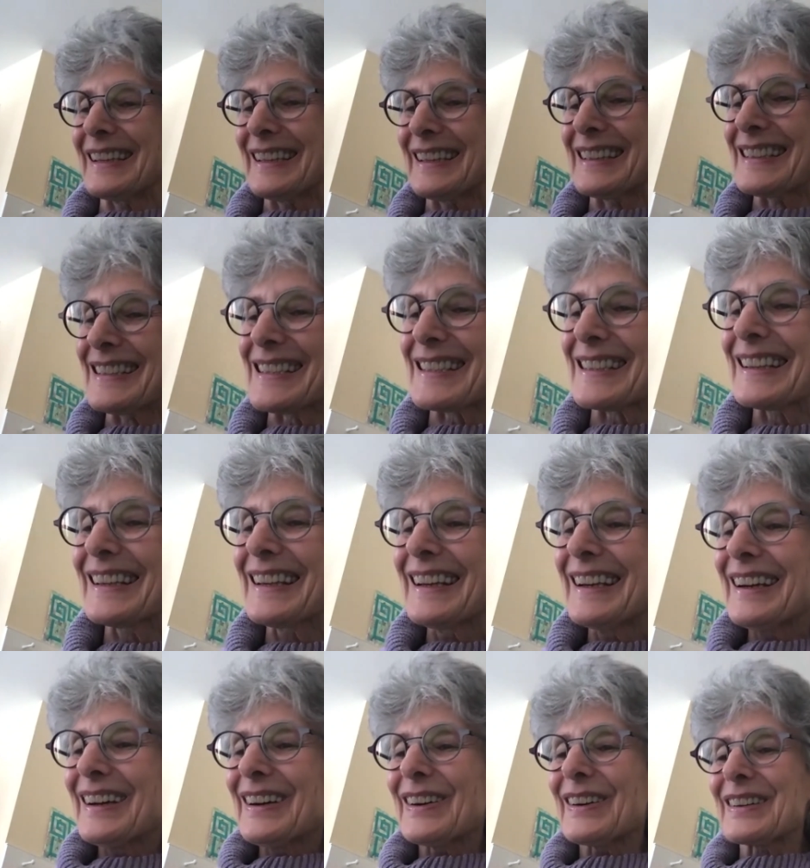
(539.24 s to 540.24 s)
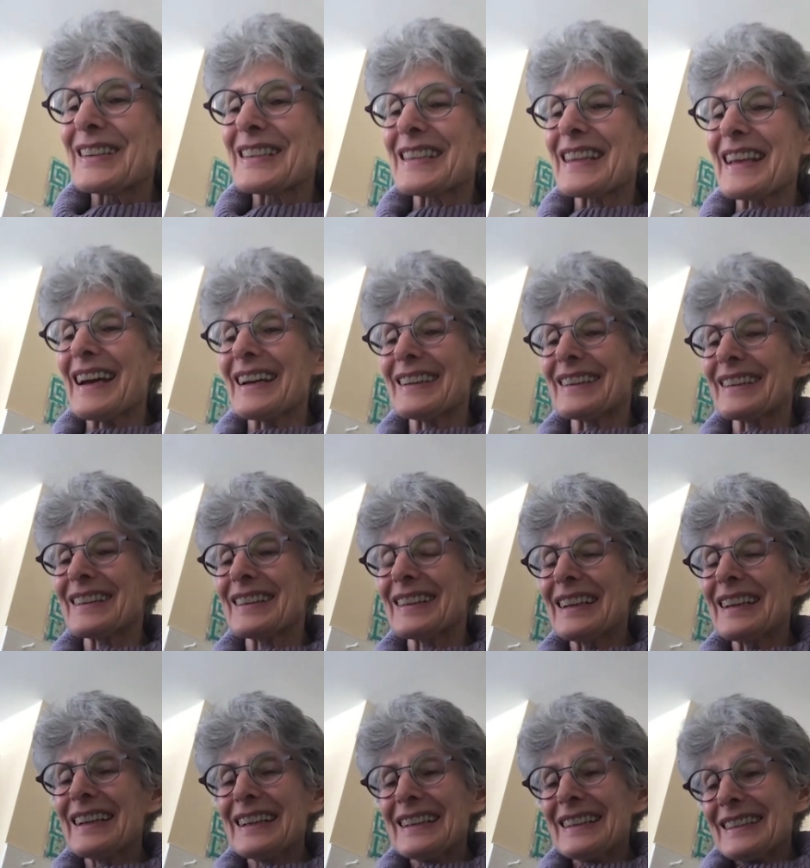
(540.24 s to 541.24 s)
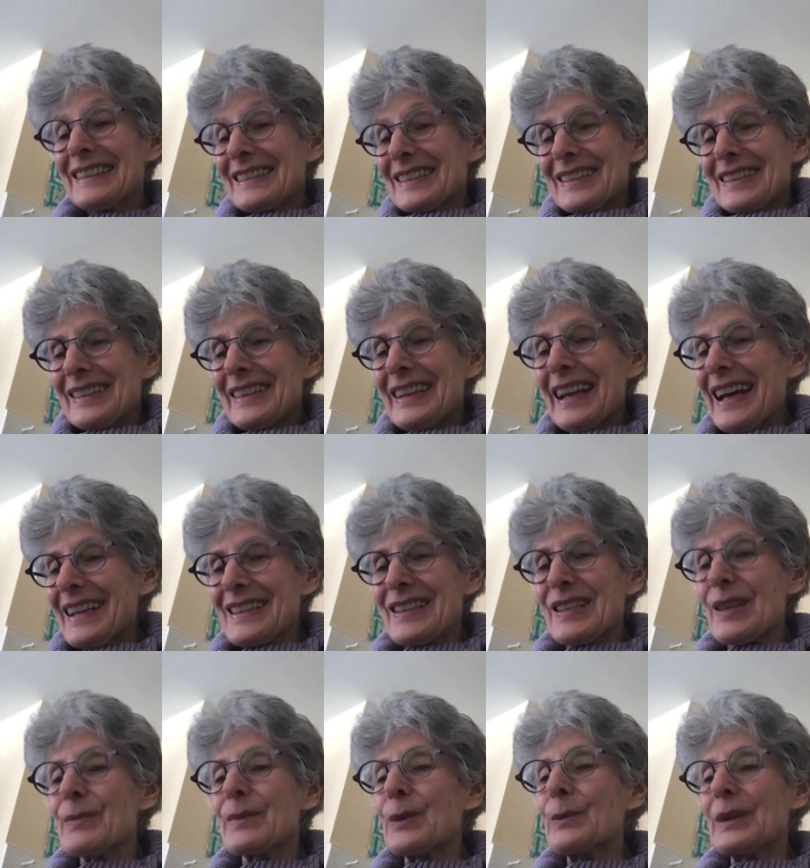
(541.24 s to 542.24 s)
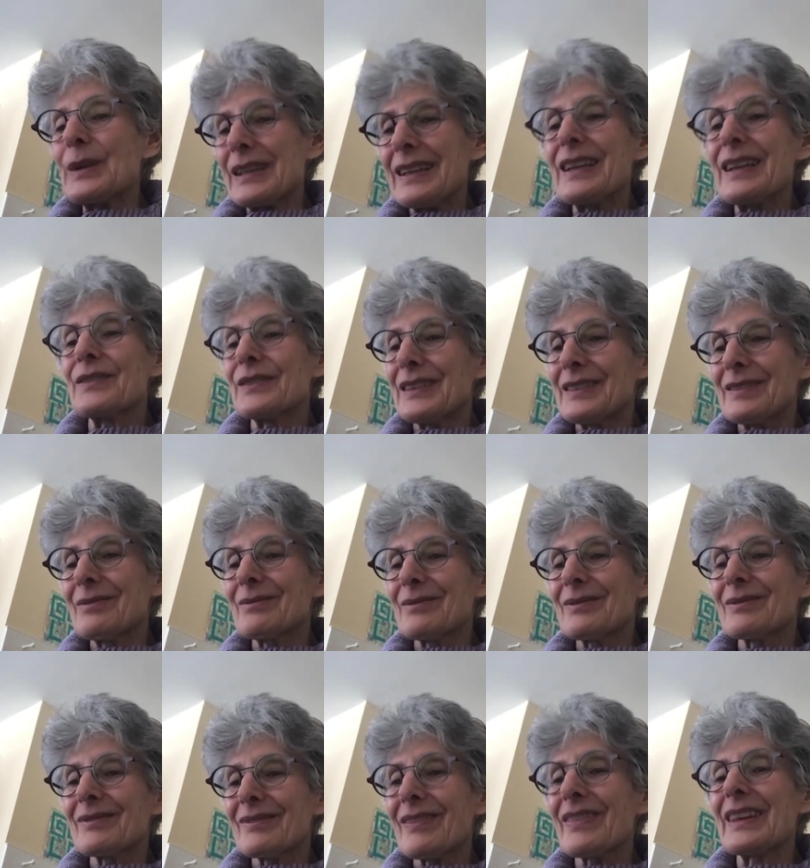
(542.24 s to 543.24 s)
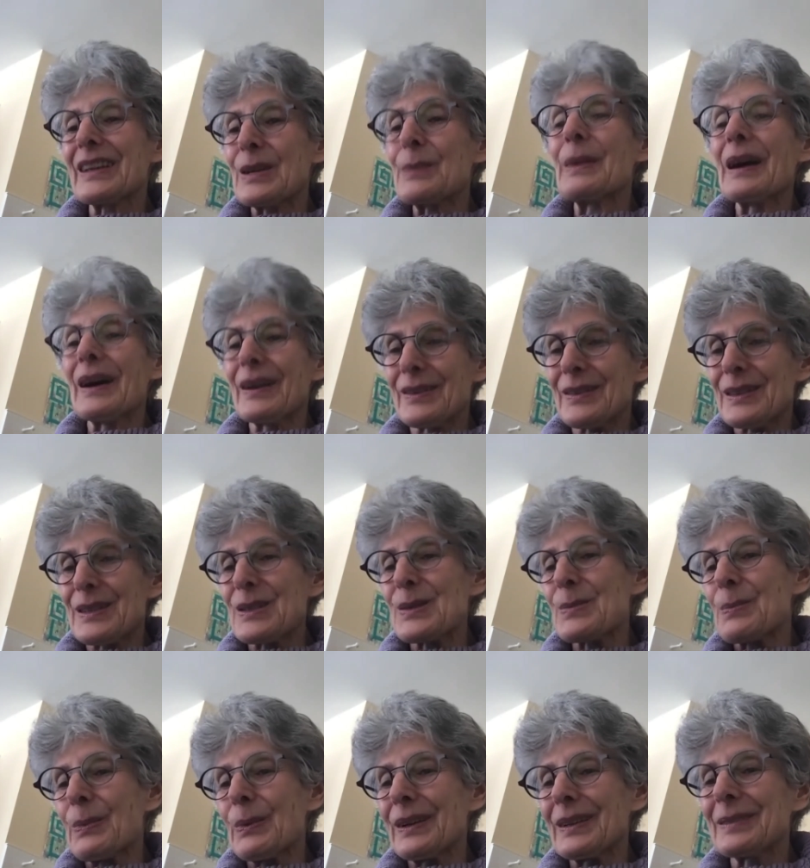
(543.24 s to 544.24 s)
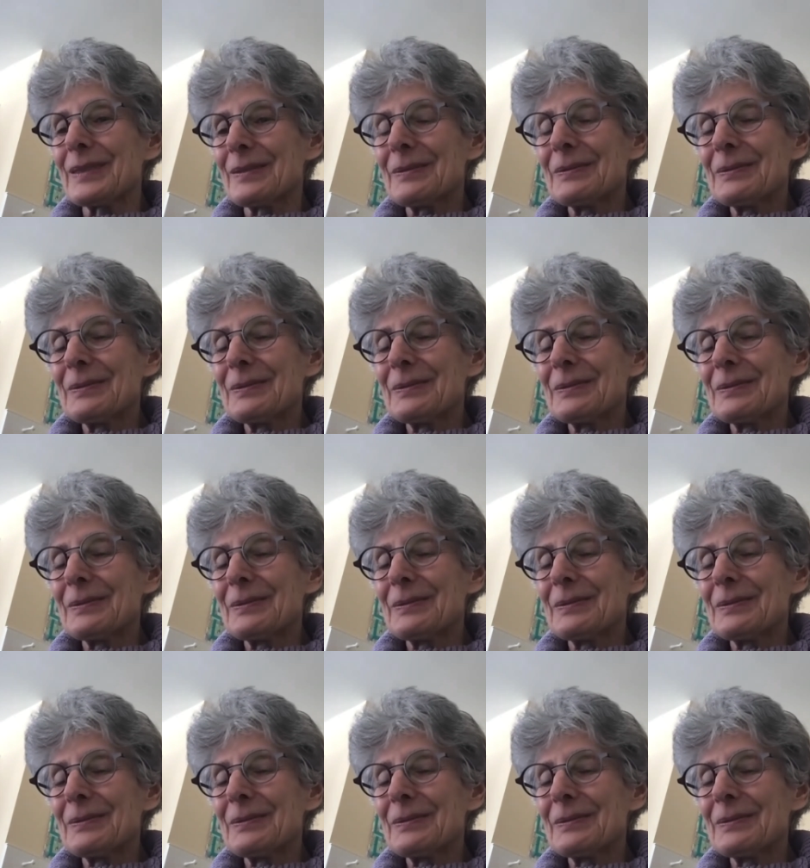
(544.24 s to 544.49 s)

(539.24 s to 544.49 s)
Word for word: things? Or is that not something we can even think about at this point?